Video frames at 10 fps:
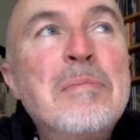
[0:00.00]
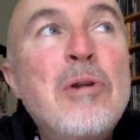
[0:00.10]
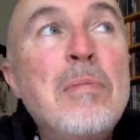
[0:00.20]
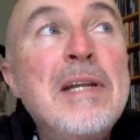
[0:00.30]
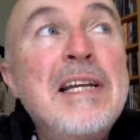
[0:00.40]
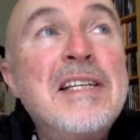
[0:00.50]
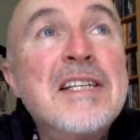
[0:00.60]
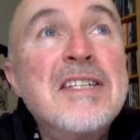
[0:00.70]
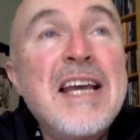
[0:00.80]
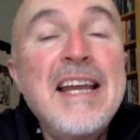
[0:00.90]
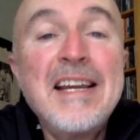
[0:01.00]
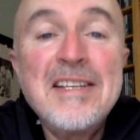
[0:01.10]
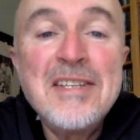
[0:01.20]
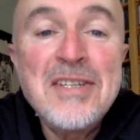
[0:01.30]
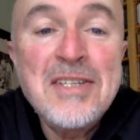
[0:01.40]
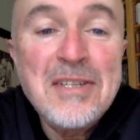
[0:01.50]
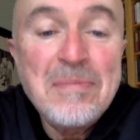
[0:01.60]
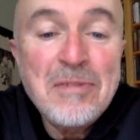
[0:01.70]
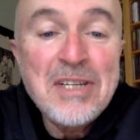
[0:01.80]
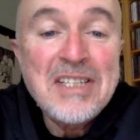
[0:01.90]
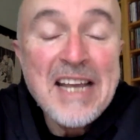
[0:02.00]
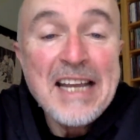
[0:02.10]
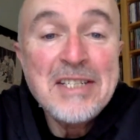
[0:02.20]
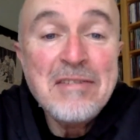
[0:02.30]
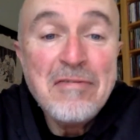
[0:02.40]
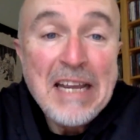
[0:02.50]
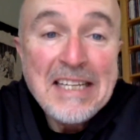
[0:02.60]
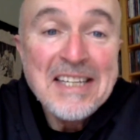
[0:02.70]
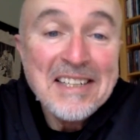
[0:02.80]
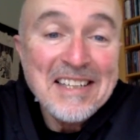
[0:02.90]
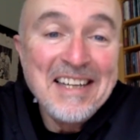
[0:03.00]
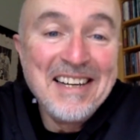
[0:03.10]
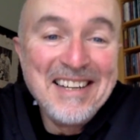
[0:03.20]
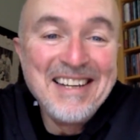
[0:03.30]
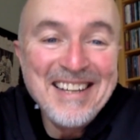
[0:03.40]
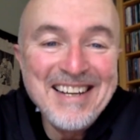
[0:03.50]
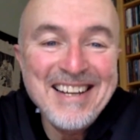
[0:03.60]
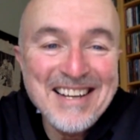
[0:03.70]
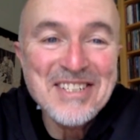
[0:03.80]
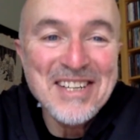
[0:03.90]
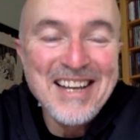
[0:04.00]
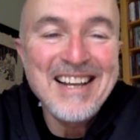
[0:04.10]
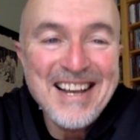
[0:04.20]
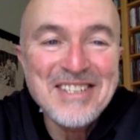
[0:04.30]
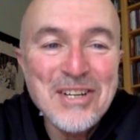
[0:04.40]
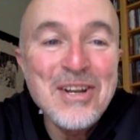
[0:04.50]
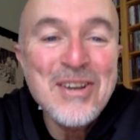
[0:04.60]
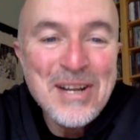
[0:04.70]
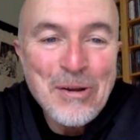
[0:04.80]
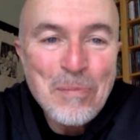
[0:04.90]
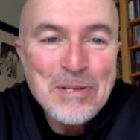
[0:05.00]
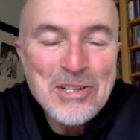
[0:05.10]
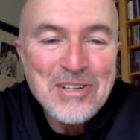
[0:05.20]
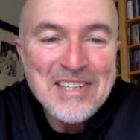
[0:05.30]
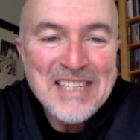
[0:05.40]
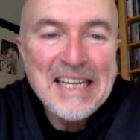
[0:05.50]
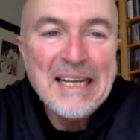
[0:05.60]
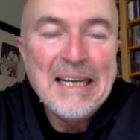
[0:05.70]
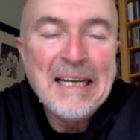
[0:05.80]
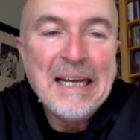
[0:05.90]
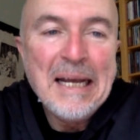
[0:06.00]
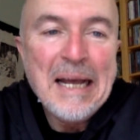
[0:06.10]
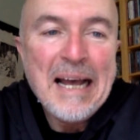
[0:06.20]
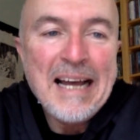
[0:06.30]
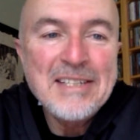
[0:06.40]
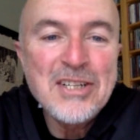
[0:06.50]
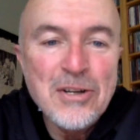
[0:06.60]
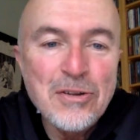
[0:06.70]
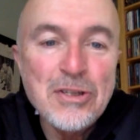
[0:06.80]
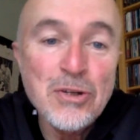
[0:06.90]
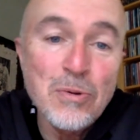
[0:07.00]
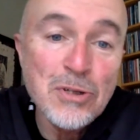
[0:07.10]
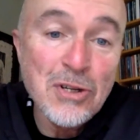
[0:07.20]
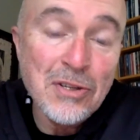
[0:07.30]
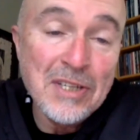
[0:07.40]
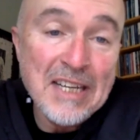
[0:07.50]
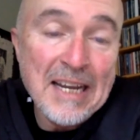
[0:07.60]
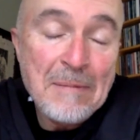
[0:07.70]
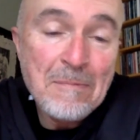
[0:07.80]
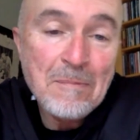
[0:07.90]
Probably to take defeat as a learning opportunity, and to know there's always another day.